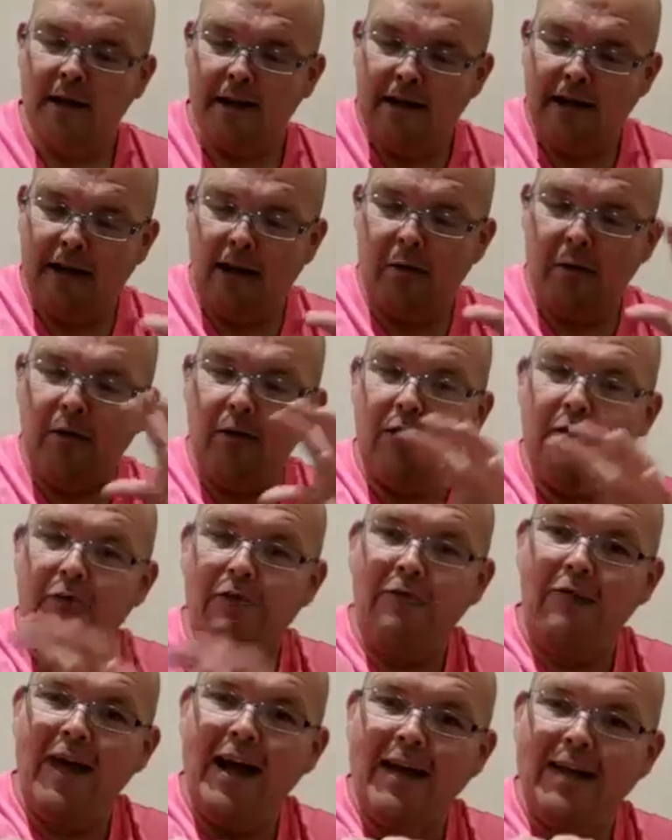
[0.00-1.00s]
Now,
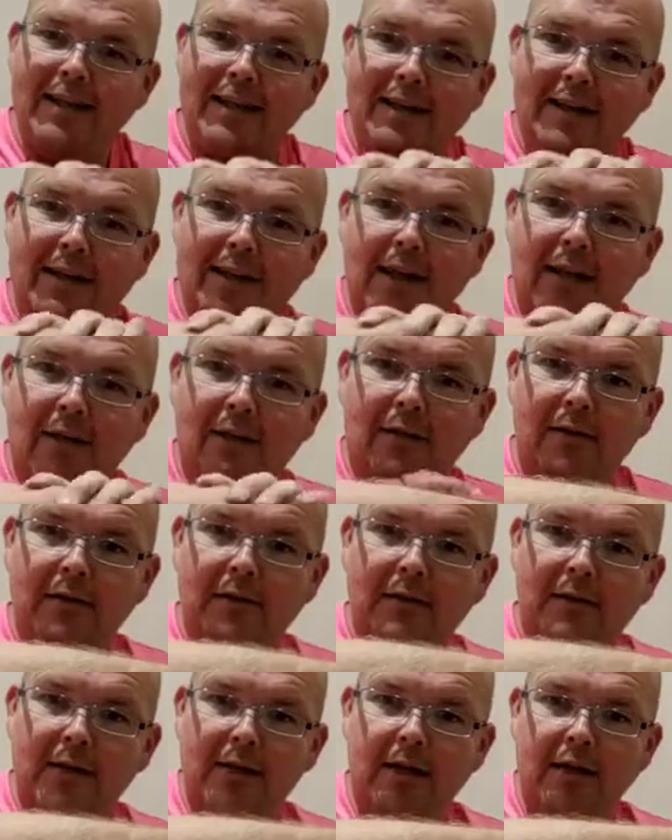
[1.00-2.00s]
fat
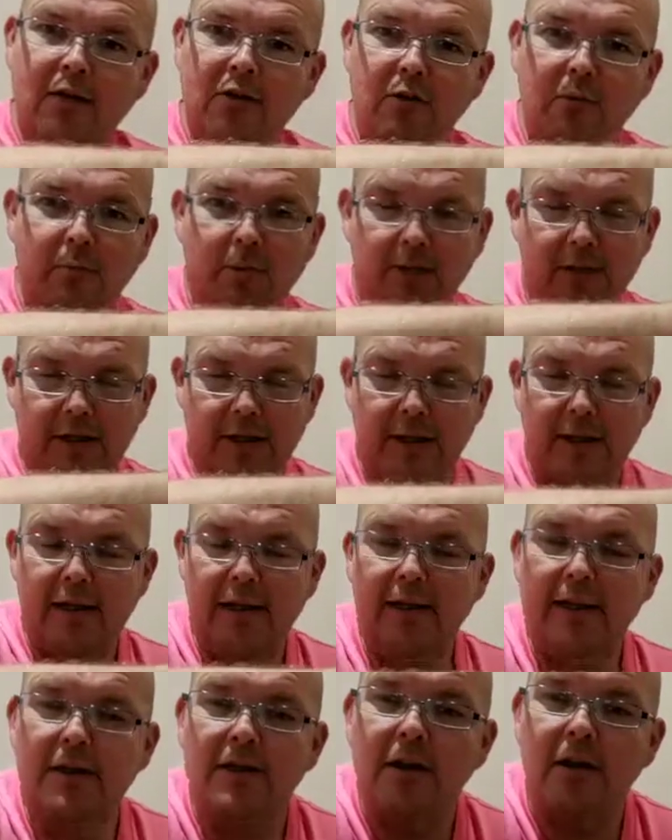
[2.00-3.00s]
cells in your
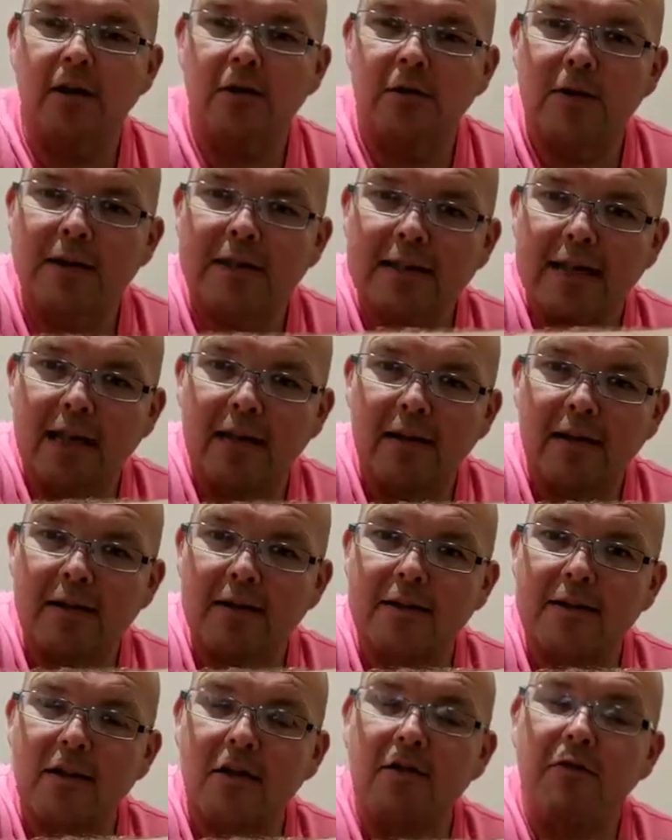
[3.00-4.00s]
body, so
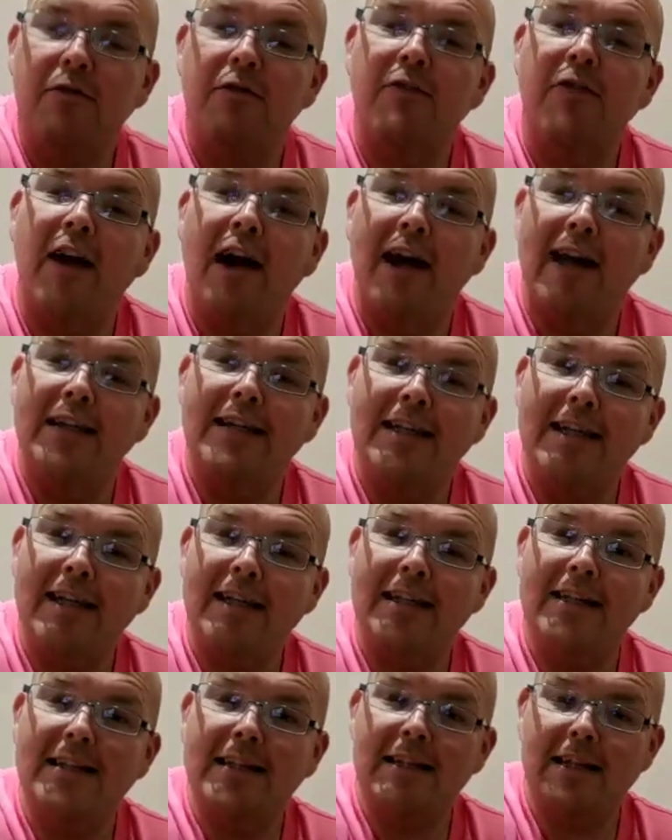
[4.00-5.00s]
cells of fat
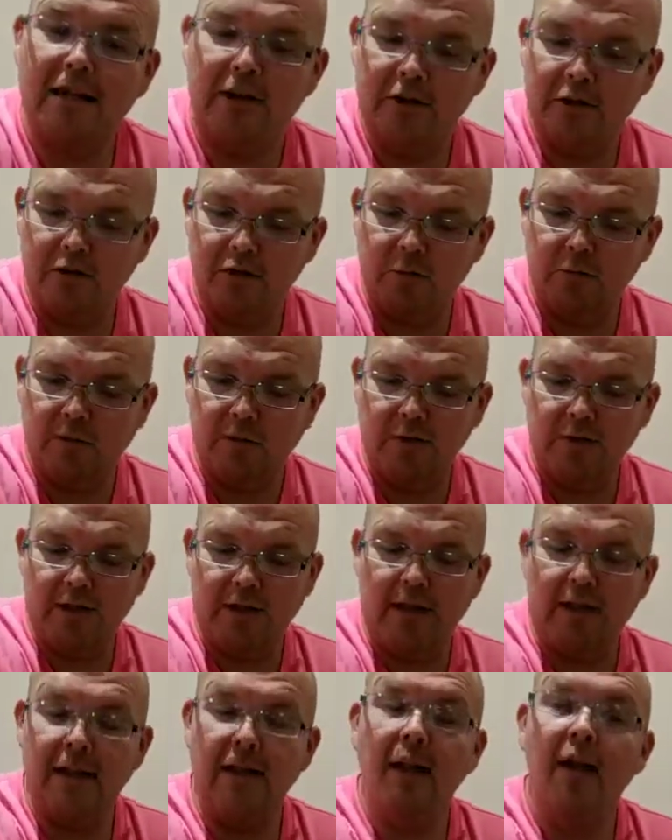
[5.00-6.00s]
inside your
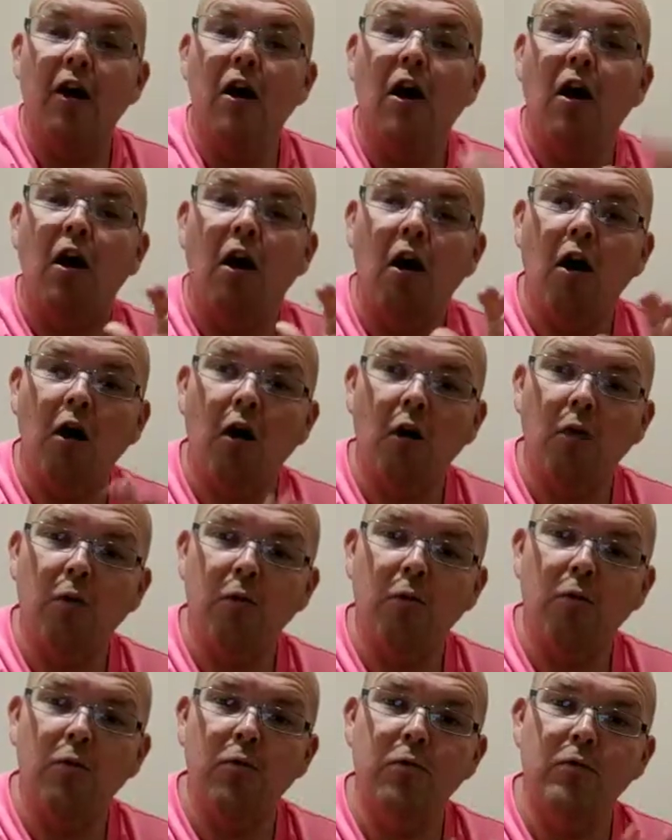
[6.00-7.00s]
body,
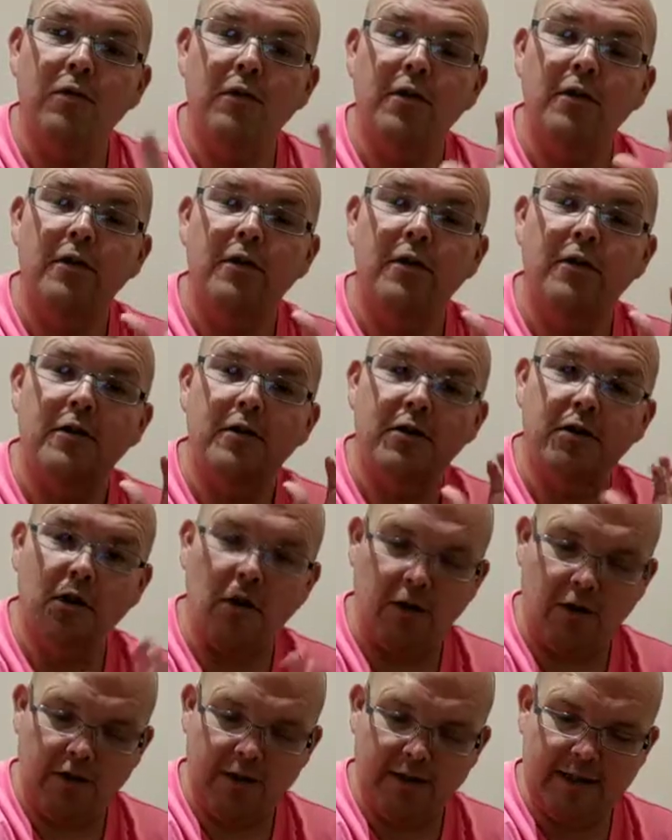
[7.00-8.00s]
hold
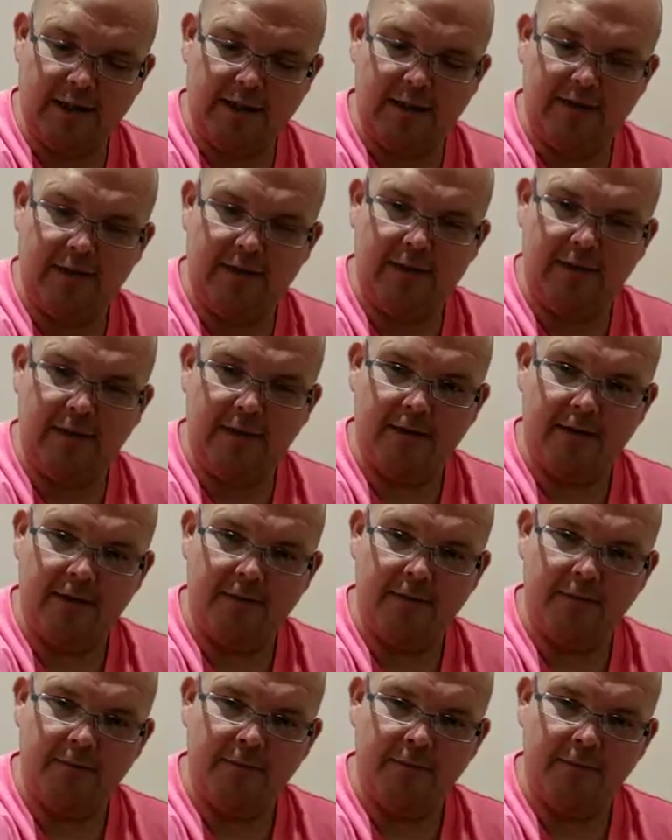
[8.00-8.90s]
toxins.